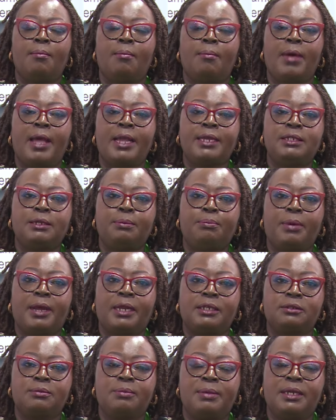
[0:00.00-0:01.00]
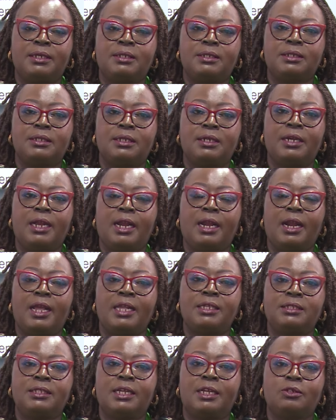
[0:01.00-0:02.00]
My department
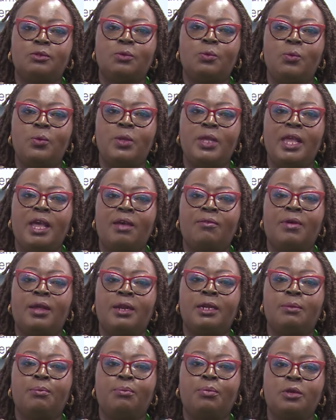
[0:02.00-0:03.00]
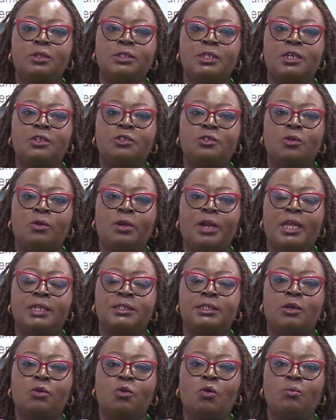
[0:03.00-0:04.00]
realized that we have an important role
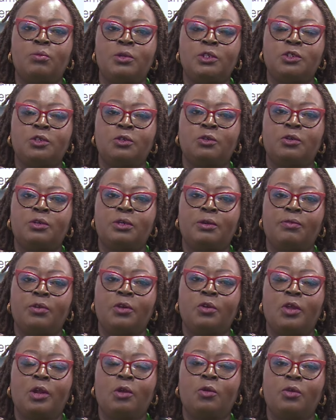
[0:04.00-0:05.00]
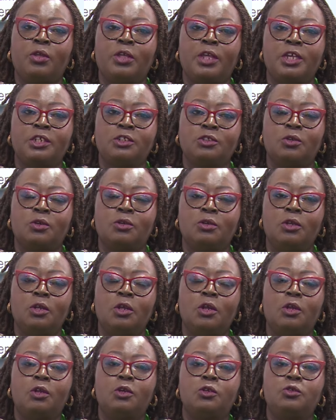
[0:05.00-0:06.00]
as the Commission on Revenue and Education
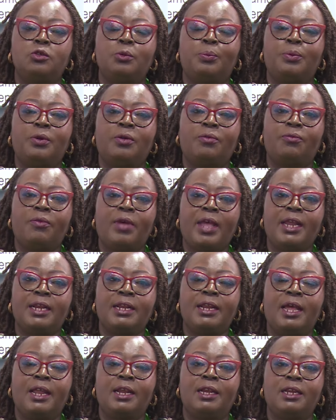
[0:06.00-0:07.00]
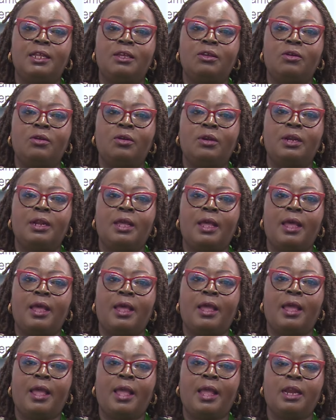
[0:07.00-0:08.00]
to provide a legal
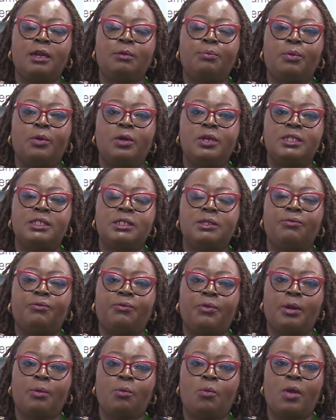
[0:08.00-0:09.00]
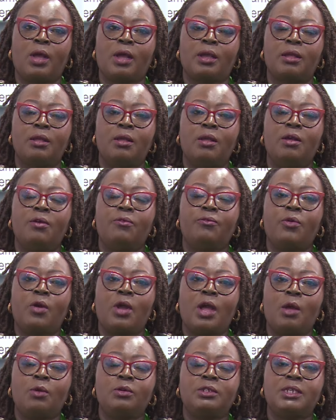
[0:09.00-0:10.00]
and policy framework
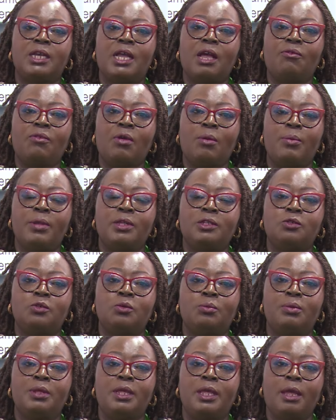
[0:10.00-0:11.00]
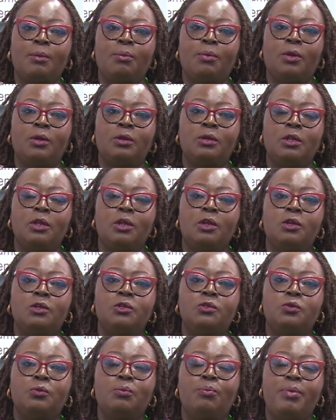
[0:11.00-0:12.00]
for county governments to be able
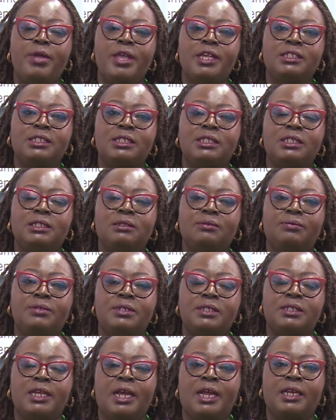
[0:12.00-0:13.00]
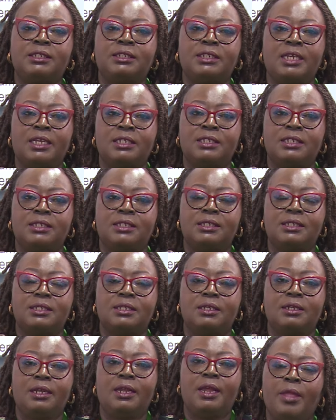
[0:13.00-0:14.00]
to base these fees and
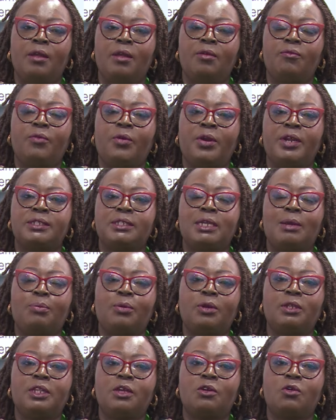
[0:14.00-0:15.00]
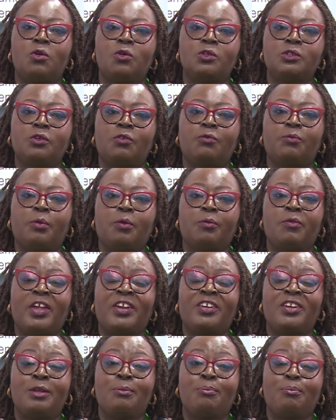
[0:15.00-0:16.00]
charges. For example, the cost of
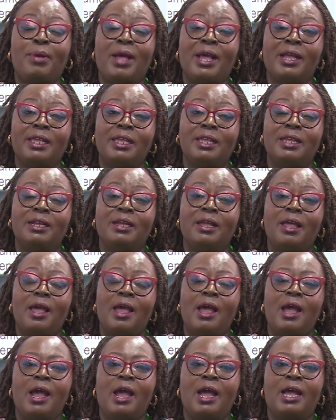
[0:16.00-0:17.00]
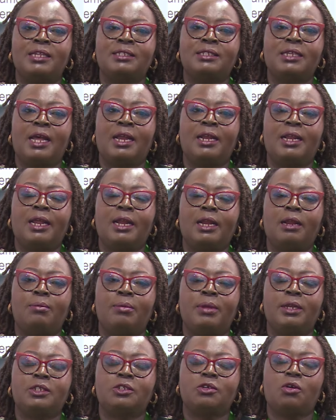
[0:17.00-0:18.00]
providing parking has an
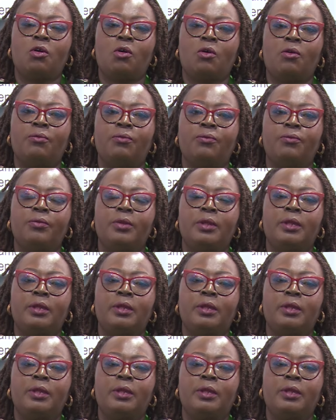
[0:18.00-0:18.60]
element of